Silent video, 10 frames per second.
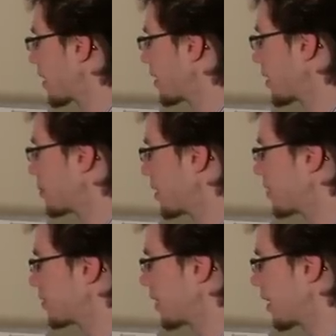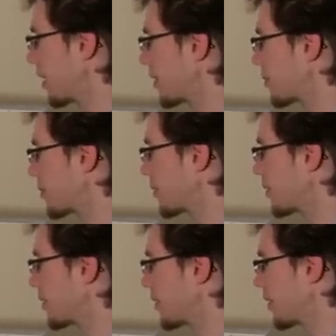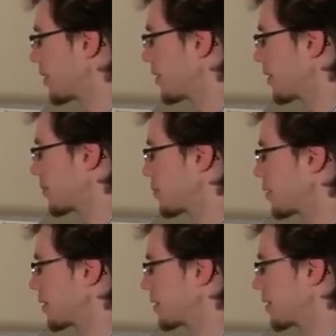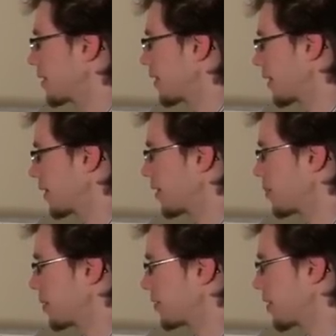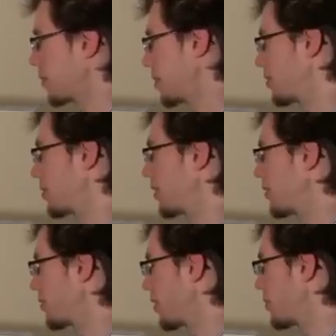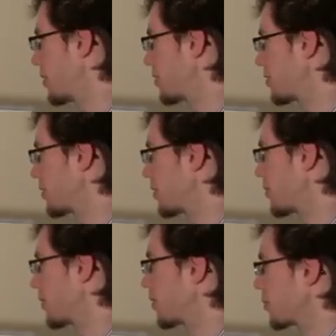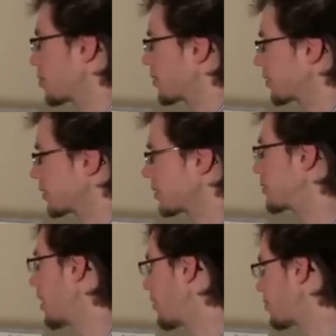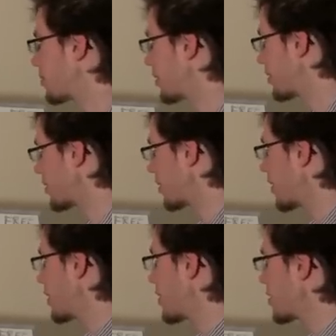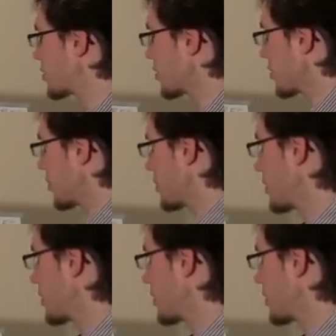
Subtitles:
like B flat, well, you can put it can go B flat major to E flat major, or it'll pull to F major. So